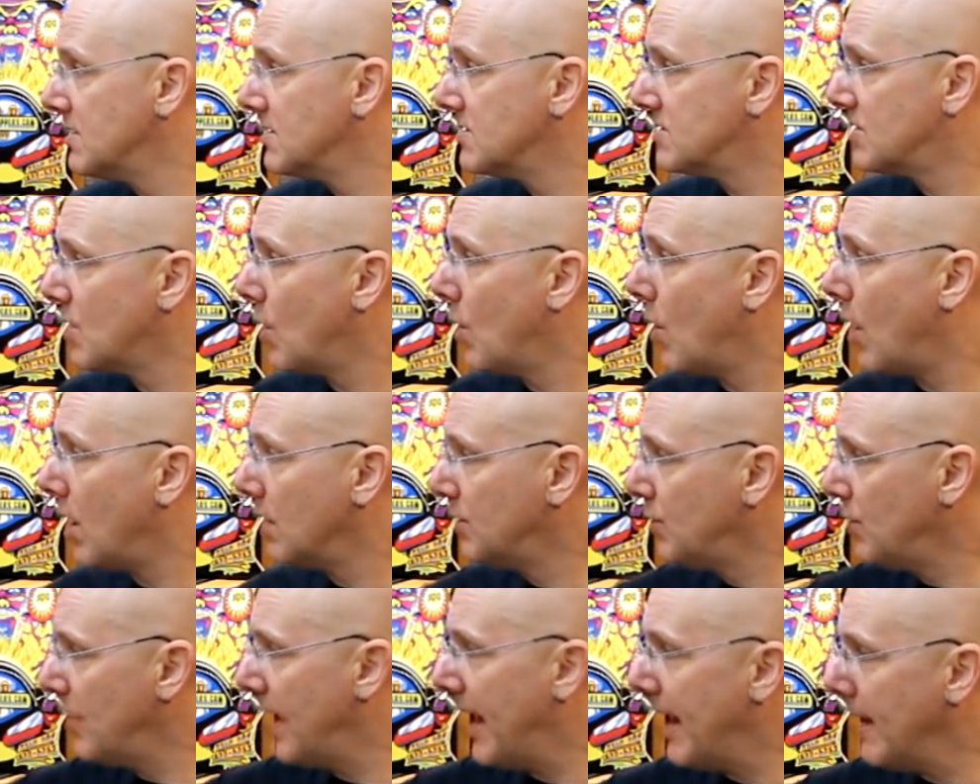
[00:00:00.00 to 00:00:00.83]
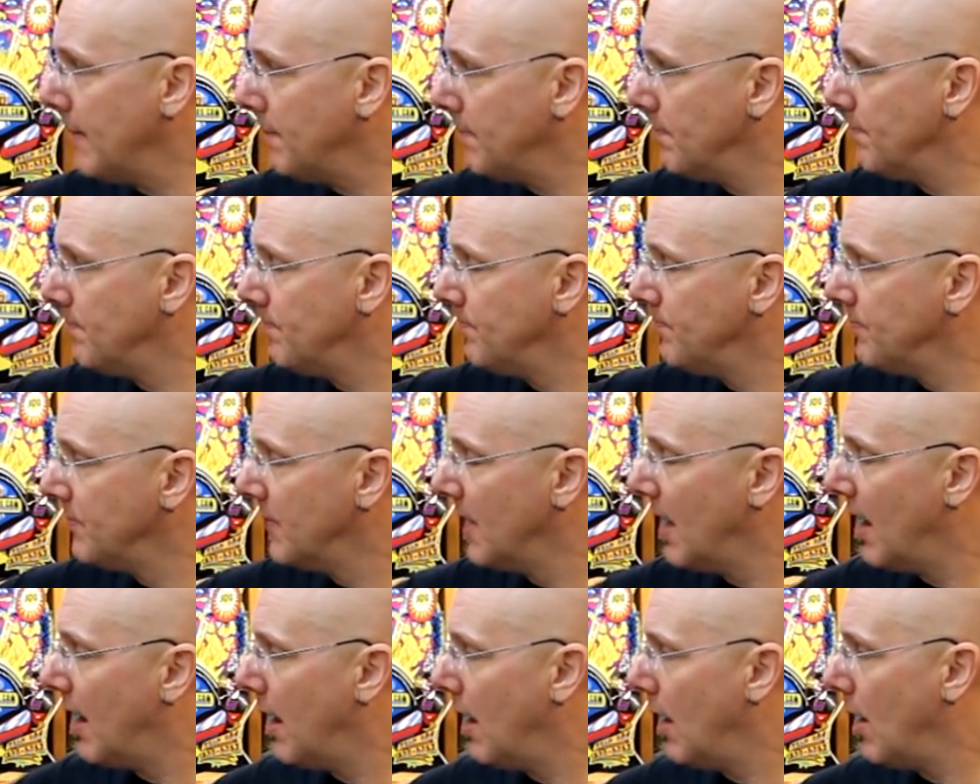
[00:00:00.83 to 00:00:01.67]
So I'll do that.
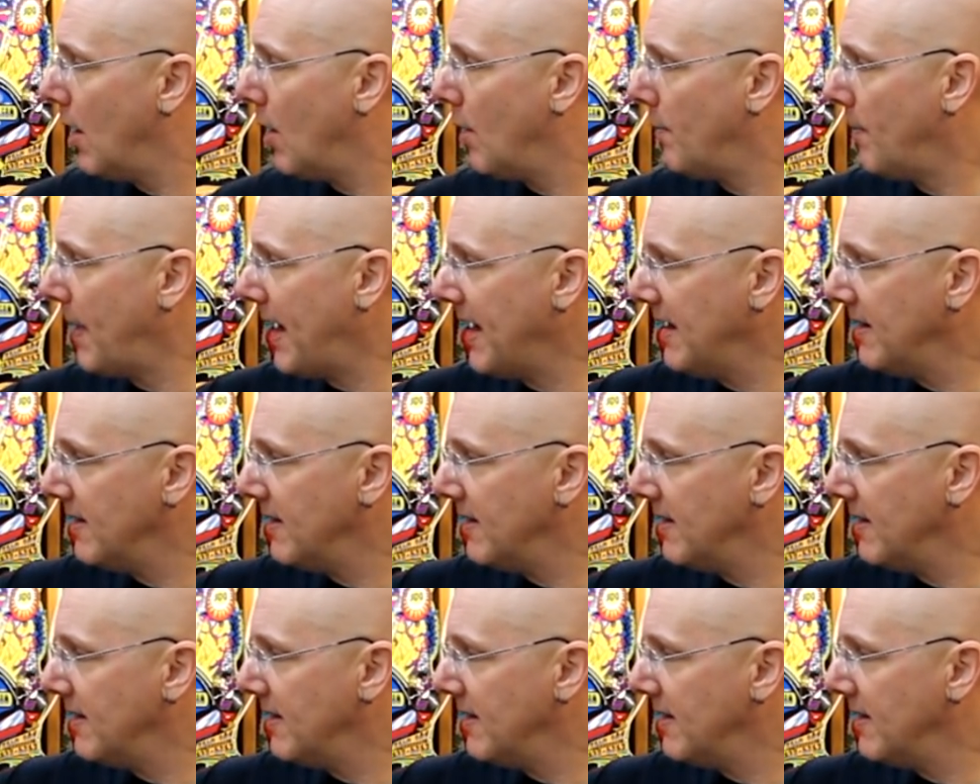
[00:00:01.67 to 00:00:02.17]
I'll